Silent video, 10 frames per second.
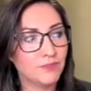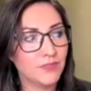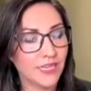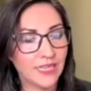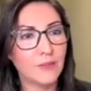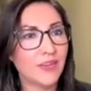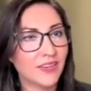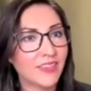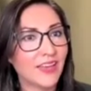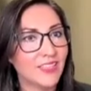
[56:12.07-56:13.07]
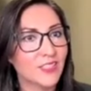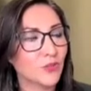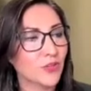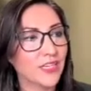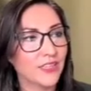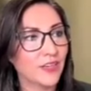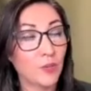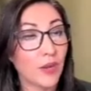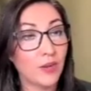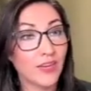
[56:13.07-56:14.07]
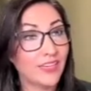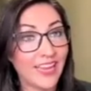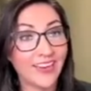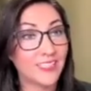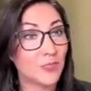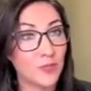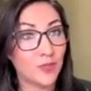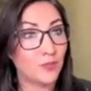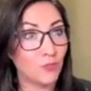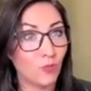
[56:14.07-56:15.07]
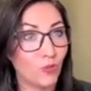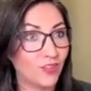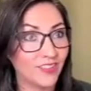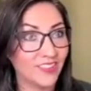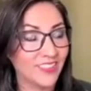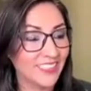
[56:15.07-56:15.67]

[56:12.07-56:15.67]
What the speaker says: dynamic that is created there. I cannot speak more